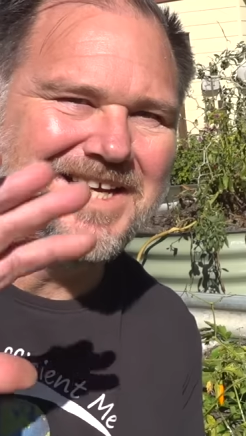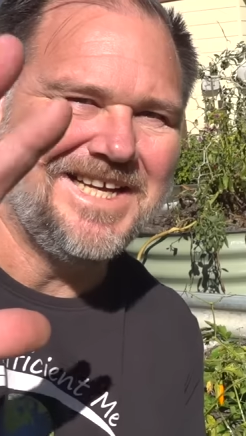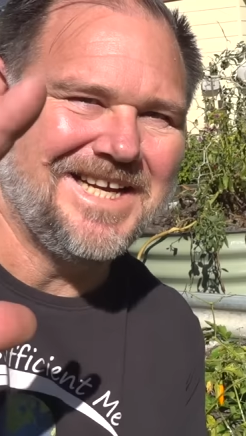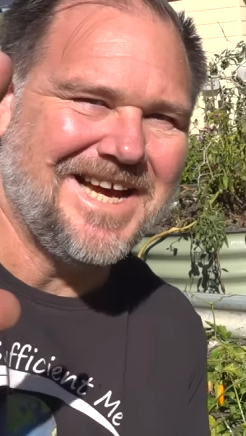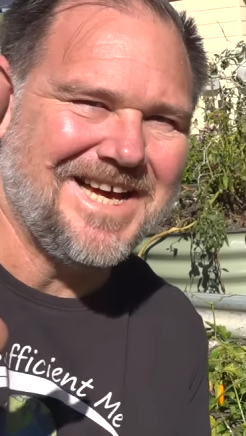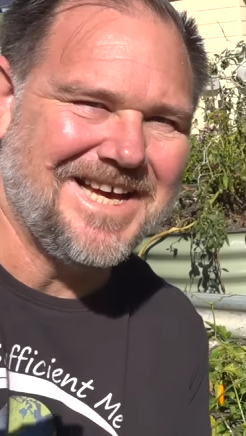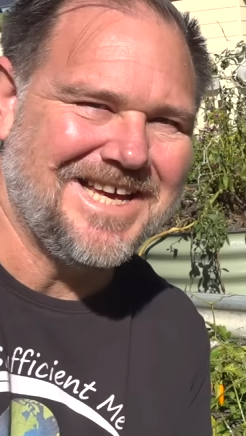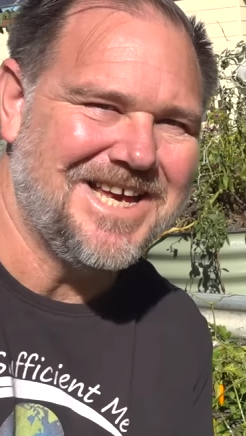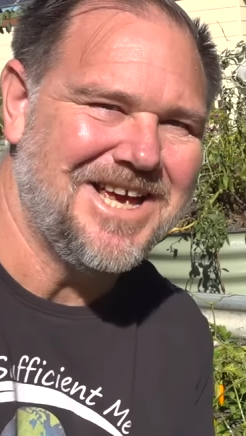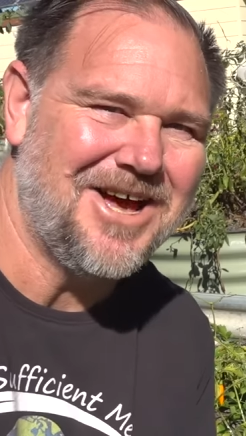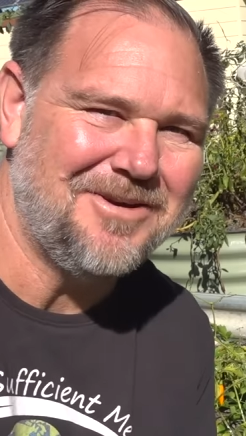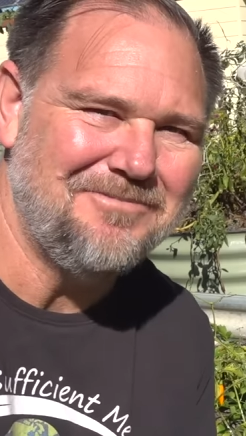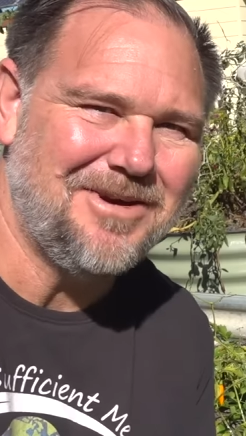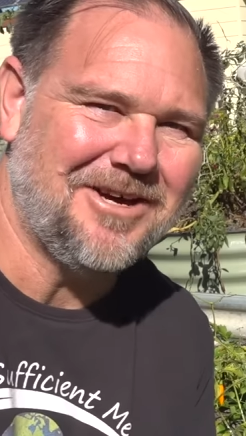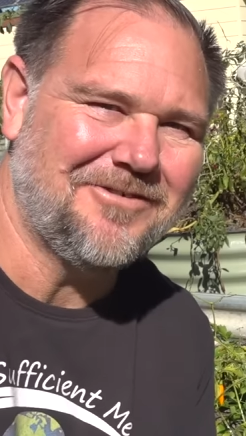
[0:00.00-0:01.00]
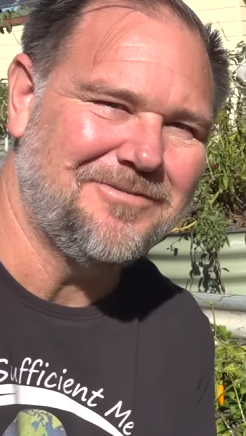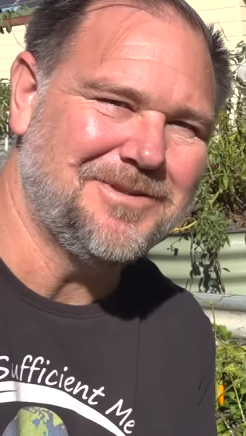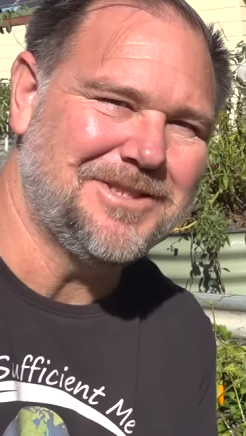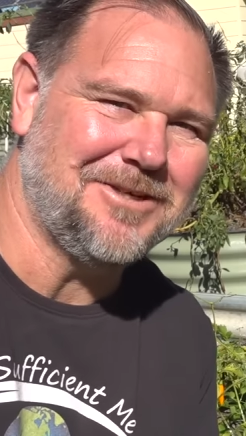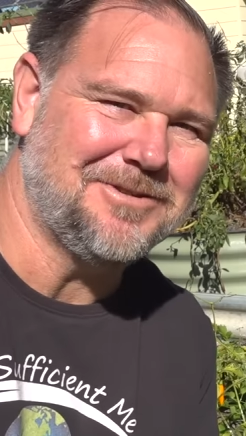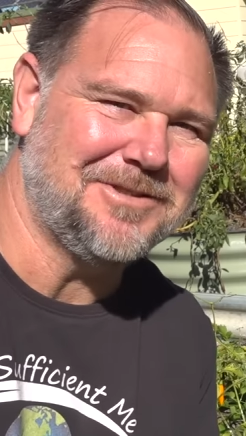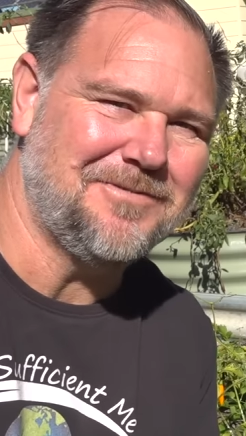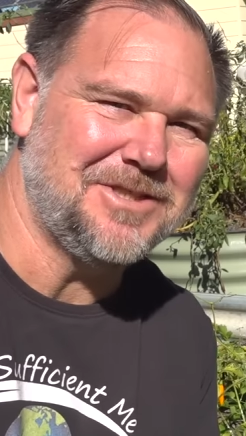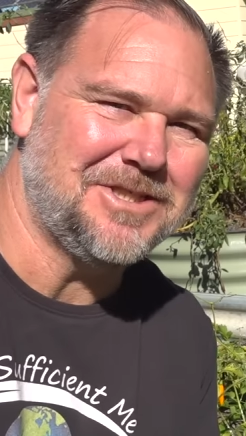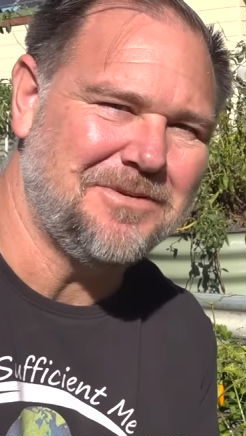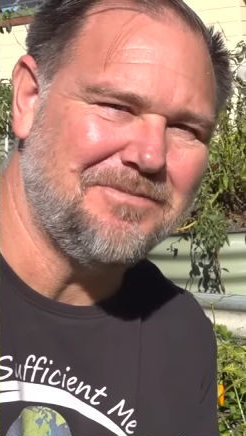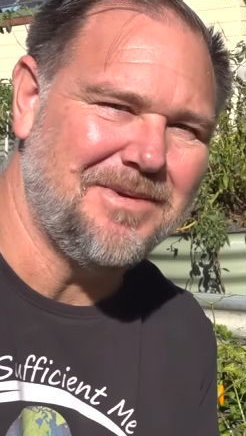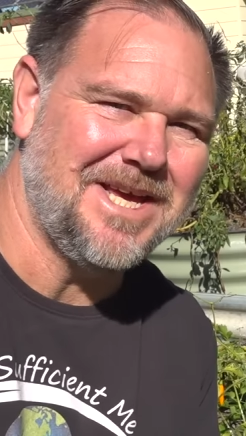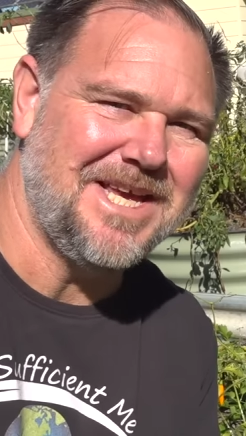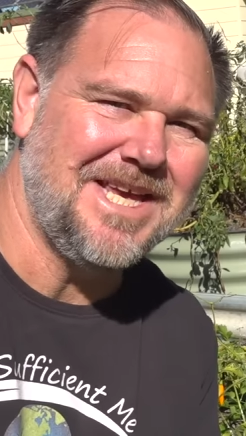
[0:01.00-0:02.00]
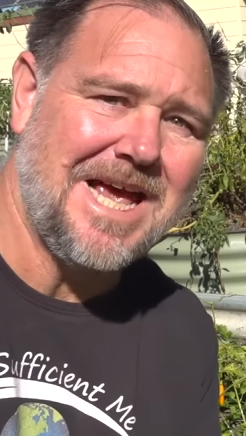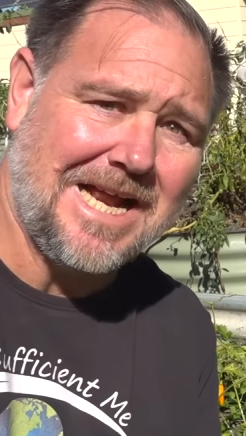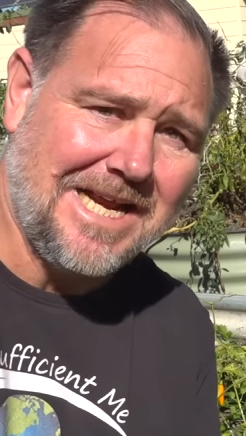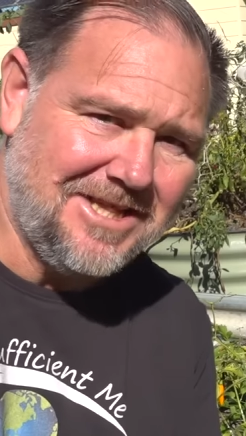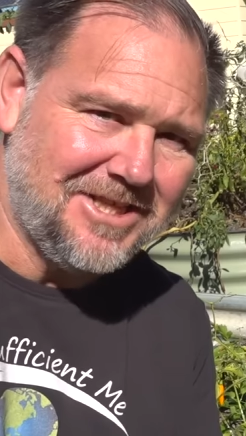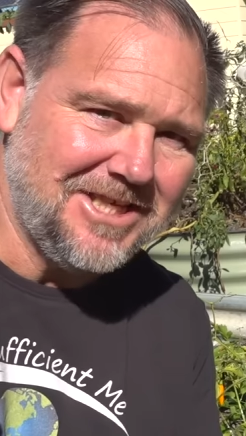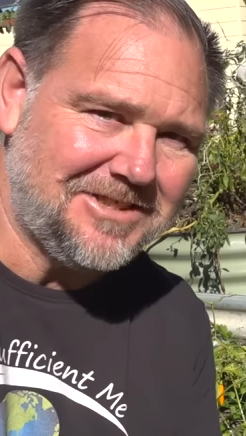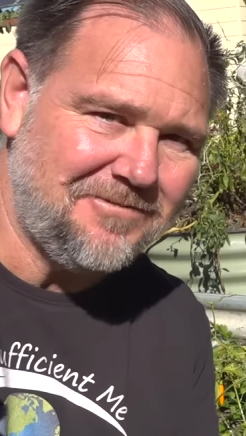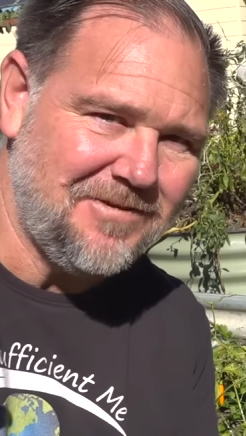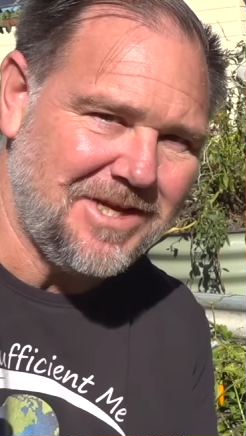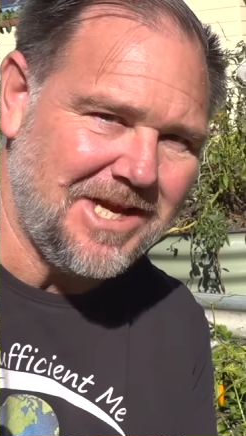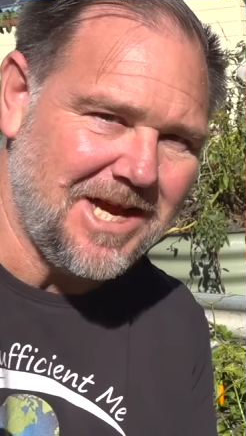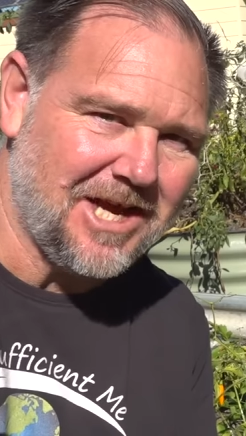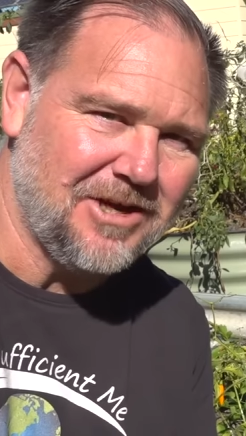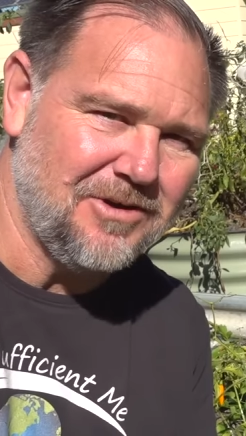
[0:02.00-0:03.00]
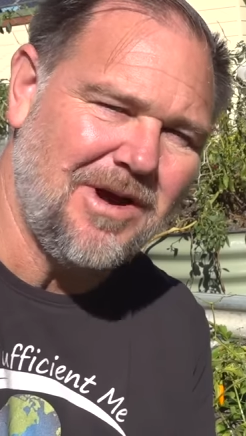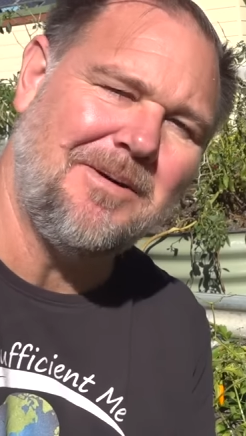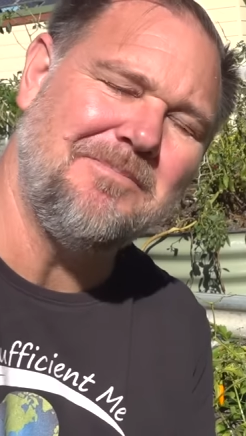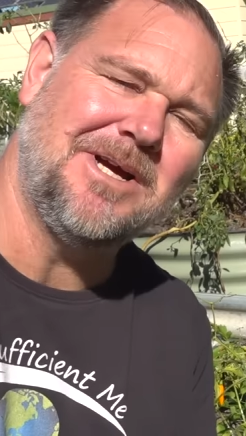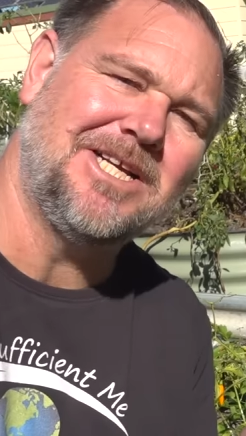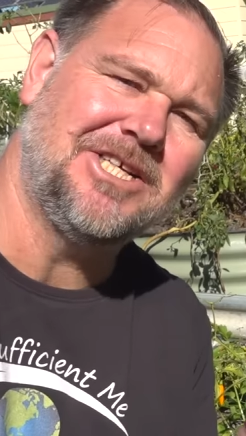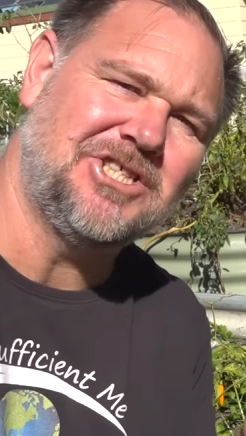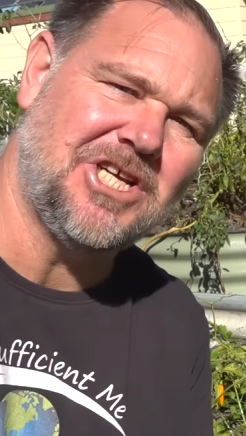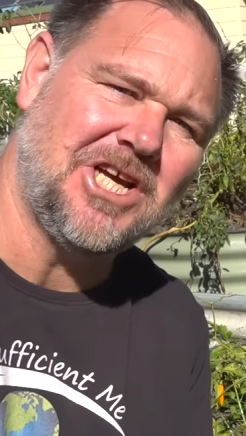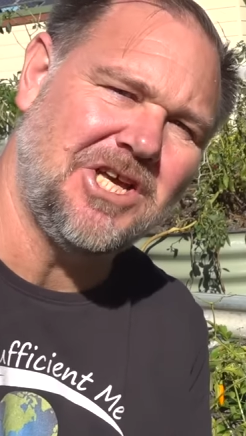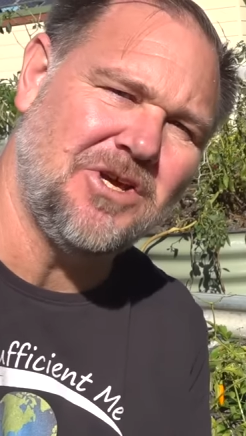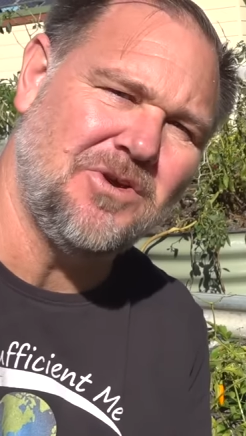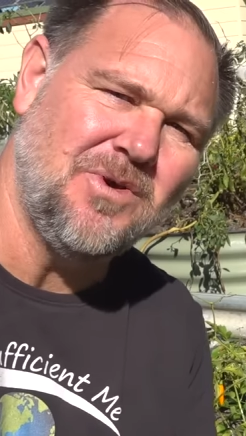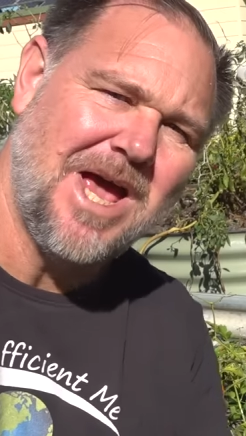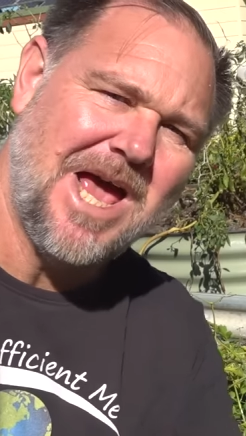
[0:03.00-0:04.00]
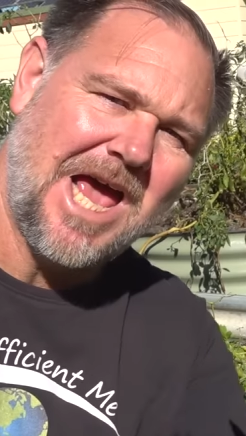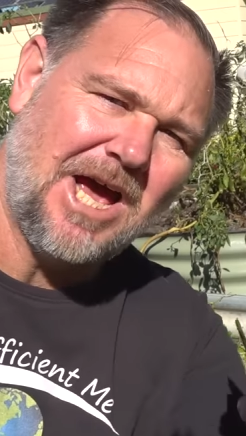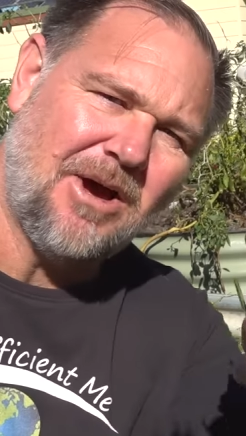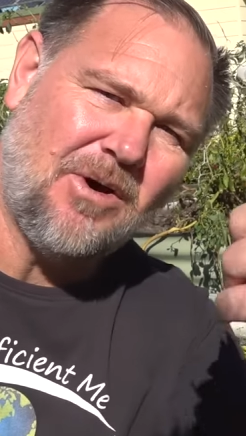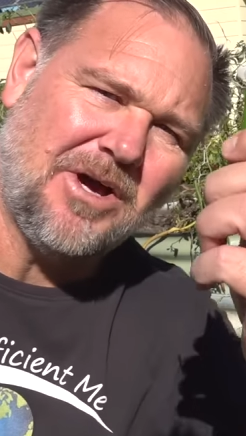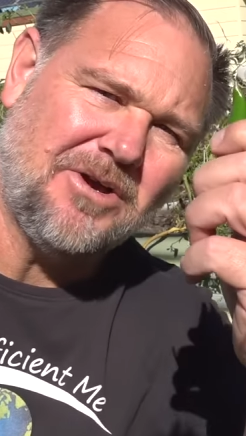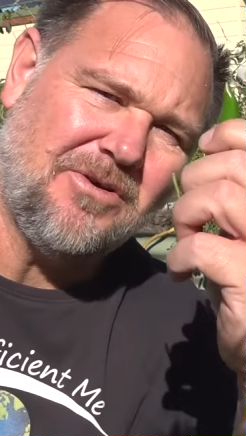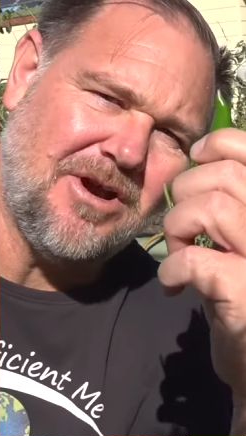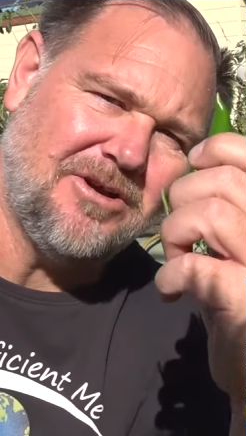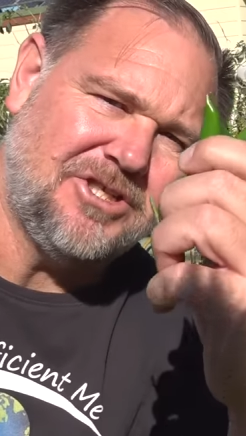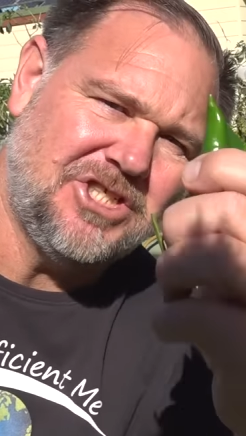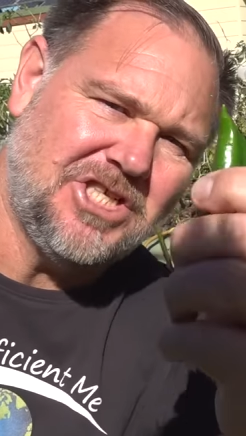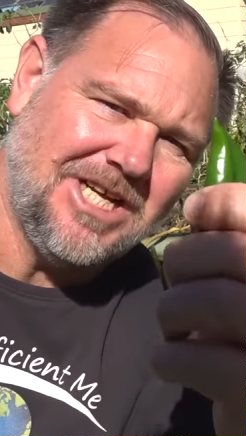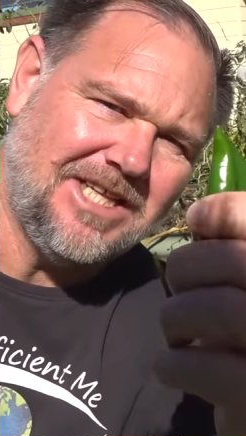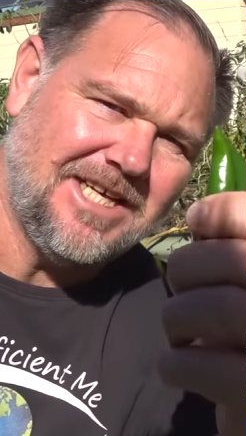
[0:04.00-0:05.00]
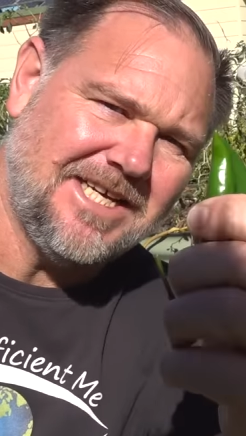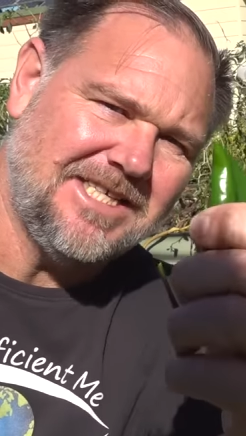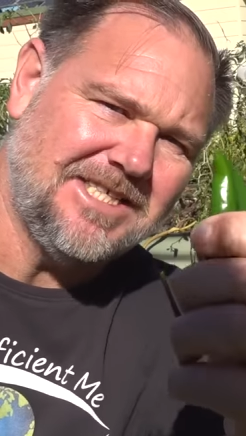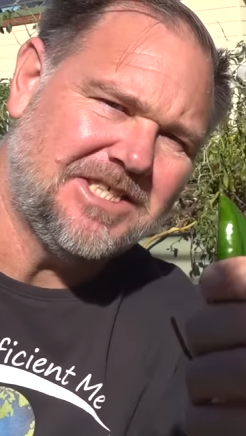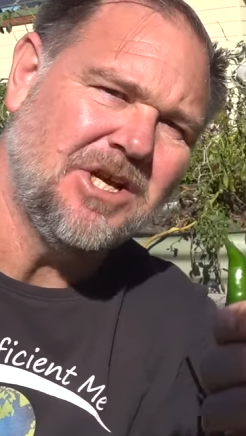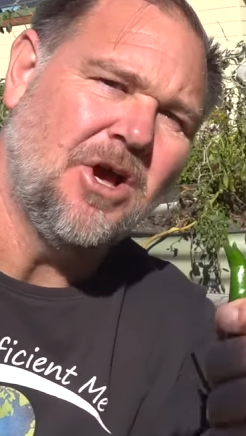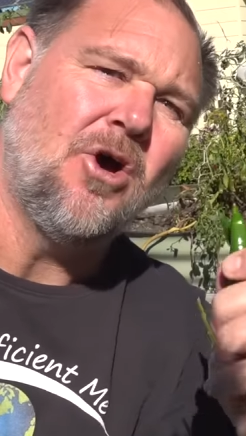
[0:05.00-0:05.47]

G'day, I'm Mark from Self Sufficient Me and in this video I'm going to show you how I grow chilies